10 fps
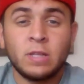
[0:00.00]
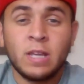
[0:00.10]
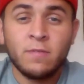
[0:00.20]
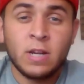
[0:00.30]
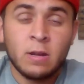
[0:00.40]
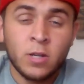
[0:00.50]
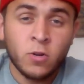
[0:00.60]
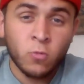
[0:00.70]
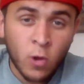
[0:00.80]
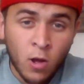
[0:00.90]
They even ended
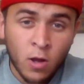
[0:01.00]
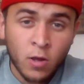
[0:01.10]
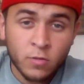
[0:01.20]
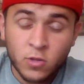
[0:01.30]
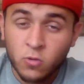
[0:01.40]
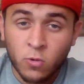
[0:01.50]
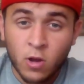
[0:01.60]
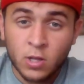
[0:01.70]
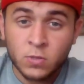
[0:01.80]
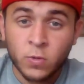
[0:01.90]
two
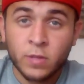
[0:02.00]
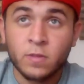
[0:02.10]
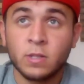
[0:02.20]
Raws with